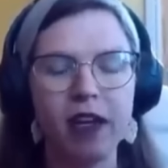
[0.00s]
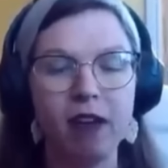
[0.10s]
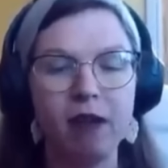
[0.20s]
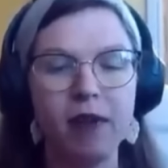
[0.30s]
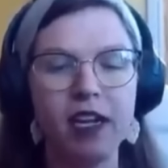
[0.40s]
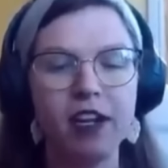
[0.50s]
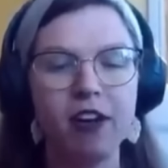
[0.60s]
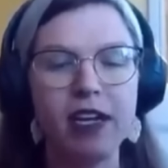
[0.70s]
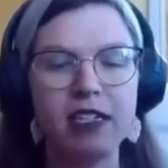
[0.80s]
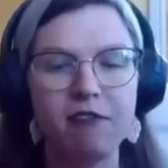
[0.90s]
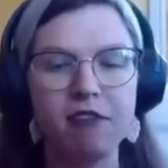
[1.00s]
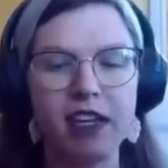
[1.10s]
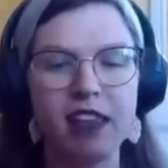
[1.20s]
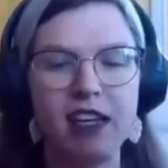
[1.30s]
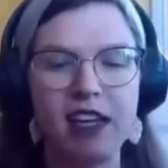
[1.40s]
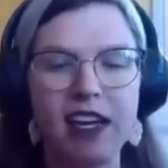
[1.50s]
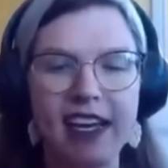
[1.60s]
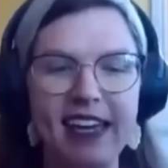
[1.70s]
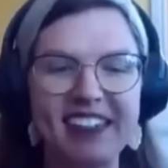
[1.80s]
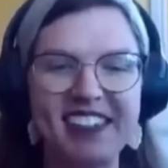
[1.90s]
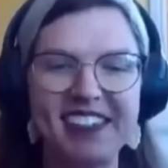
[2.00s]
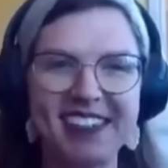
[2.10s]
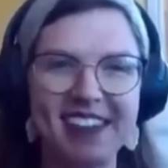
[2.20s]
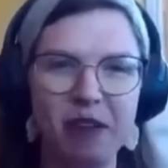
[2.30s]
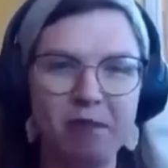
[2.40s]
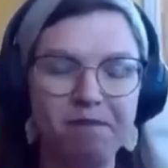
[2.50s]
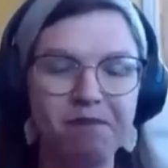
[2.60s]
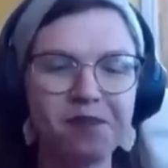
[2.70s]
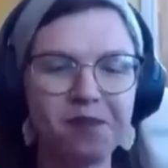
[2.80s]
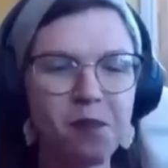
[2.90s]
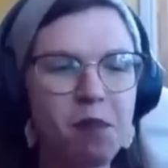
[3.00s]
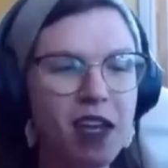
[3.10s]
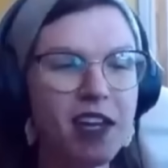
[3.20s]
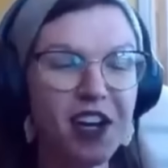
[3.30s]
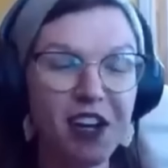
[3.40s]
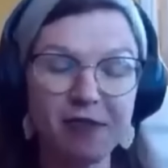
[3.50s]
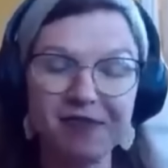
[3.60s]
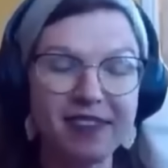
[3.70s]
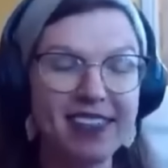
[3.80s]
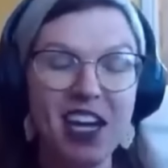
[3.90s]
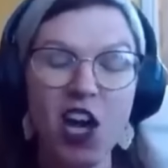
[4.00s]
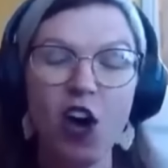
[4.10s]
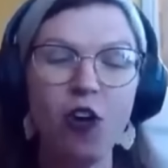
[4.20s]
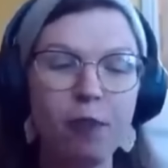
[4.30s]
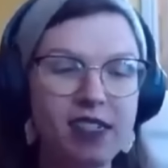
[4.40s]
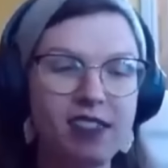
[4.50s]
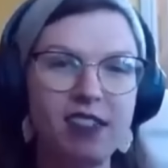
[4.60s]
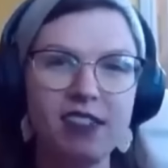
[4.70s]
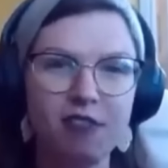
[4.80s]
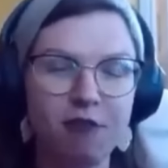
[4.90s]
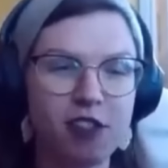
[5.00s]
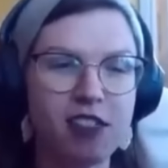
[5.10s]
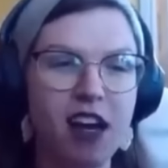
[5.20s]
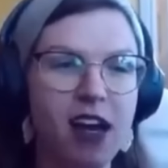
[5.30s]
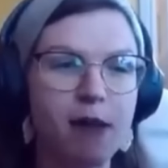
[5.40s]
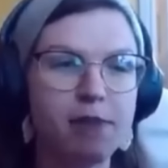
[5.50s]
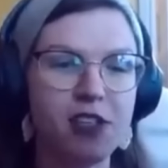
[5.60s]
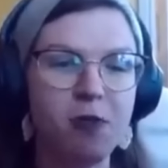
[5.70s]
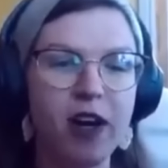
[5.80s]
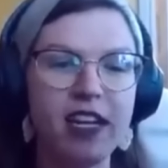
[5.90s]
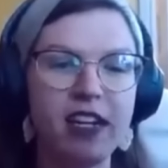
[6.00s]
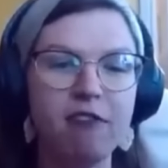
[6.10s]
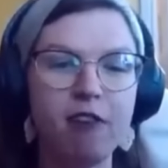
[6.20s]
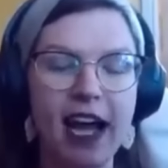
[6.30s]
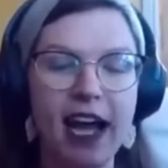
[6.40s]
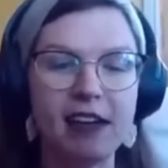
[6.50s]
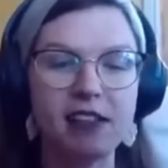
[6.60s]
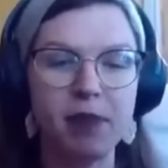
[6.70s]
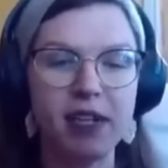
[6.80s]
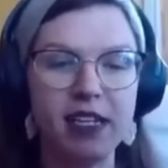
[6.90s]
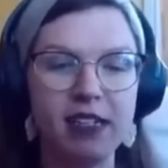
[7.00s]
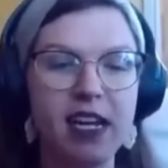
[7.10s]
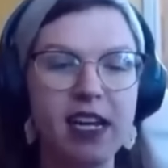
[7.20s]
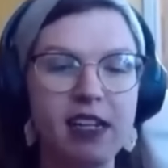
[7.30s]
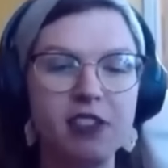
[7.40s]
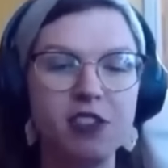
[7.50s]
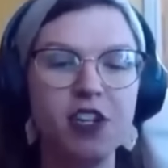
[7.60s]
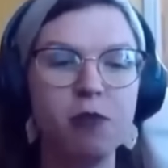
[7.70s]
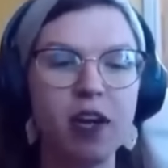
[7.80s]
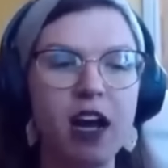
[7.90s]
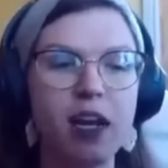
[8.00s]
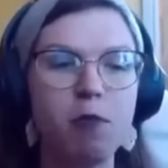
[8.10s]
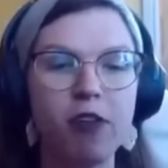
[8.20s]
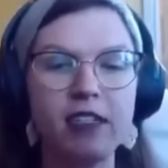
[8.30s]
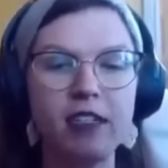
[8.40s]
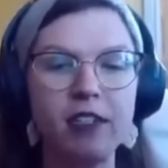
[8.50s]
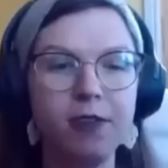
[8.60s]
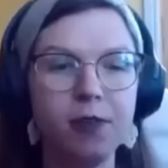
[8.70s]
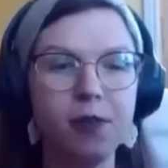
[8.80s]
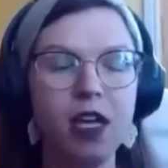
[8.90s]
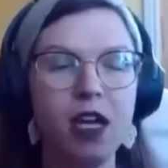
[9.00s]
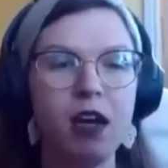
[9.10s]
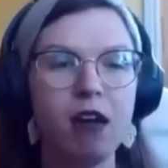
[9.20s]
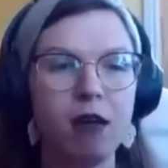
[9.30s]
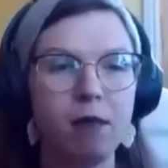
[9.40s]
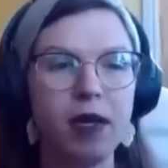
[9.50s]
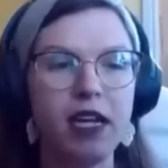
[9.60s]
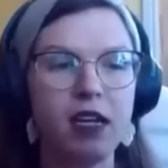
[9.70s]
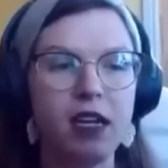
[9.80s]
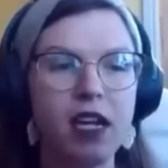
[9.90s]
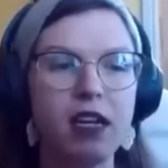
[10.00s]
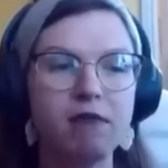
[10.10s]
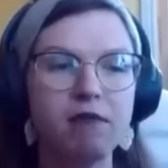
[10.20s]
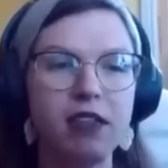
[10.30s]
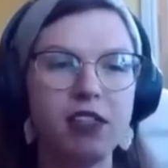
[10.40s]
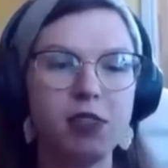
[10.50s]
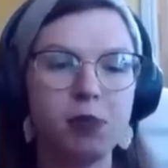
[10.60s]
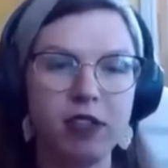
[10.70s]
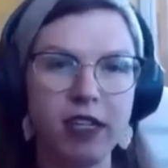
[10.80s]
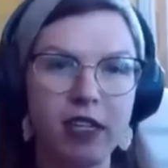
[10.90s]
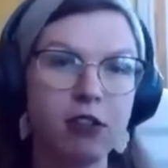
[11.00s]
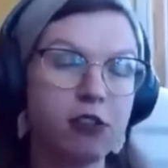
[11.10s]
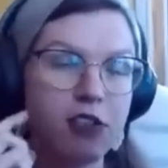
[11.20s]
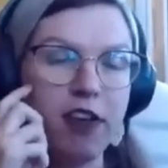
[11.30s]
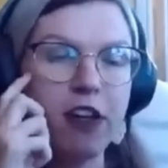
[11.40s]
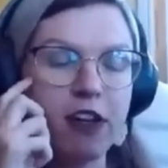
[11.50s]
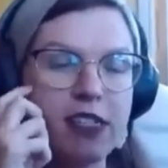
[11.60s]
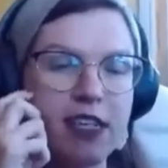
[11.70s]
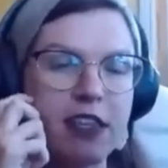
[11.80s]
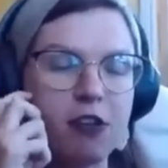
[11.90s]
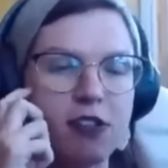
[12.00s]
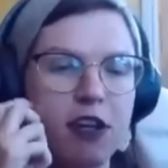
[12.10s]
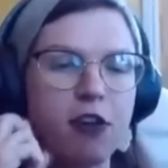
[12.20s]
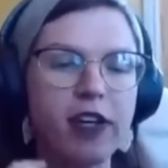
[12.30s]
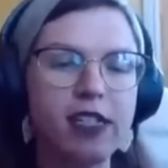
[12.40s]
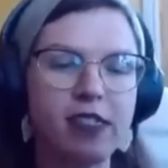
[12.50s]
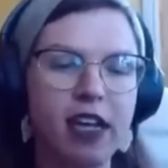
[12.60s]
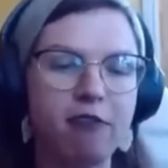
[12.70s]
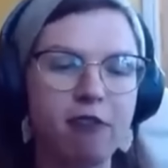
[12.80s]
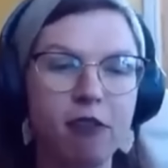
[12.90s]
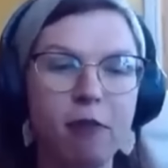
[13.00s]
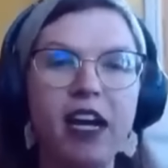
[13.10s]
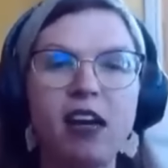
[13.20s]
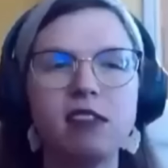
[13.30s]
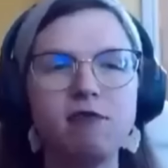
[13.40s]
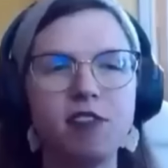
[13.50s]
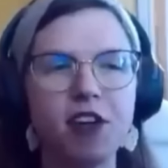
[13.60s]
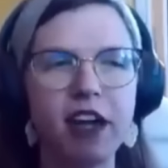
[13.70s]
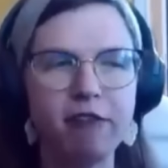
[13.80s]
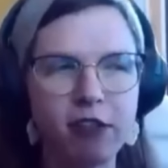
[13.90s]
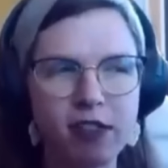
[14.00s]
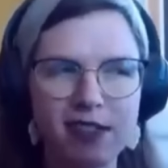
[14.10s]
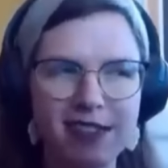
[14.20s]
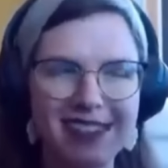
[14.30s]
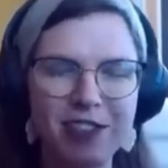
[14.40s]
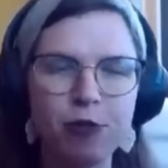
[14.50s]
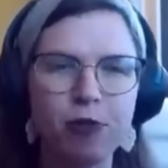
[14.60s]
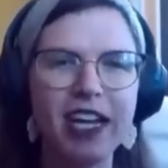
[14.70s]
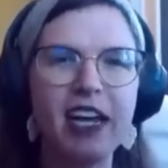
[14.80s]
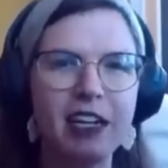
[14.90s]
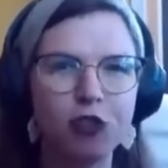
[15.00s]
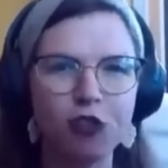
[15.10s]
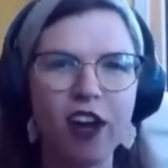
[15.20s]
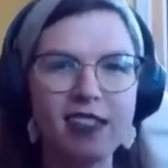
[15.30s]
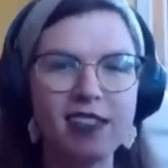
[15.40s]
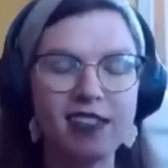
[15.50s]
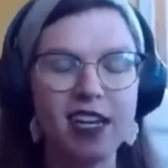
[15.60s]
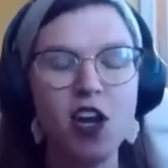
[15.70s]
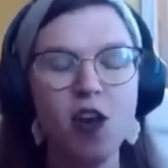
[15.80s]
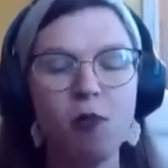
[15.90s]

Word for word: um, you know, I definitely think it's, um, you know, open season for PSYOPs in a way it never has been. And, you know, what I worry too um, in, in this particular sphere is that there's an increased effort because of their efforts to regain trust.